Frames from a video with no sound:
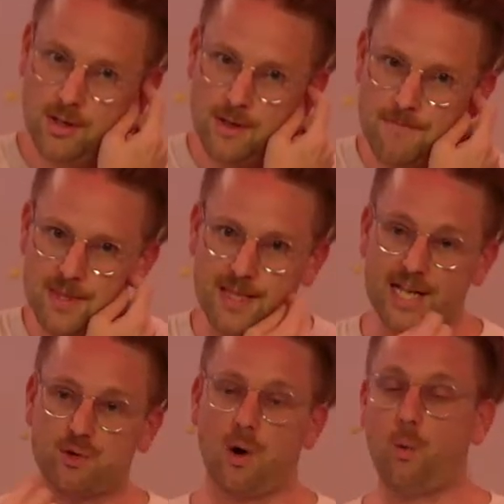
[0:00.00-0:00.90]
And that's
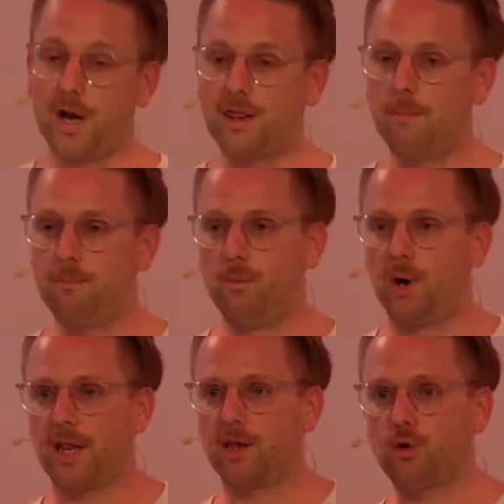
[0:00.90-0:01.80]
why one of
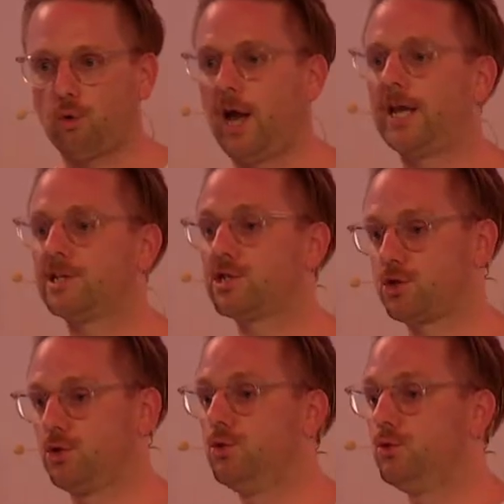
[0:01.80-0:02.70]
the greatest
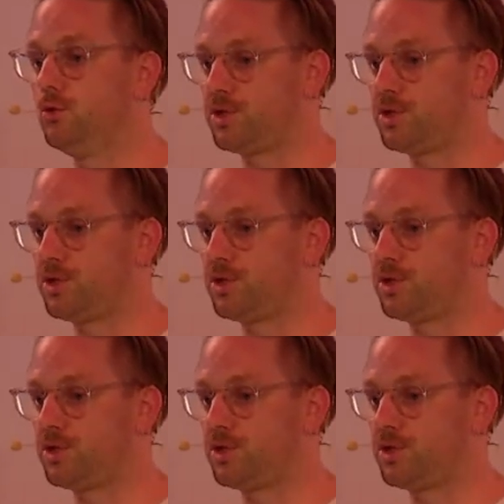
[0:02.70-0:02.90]
tools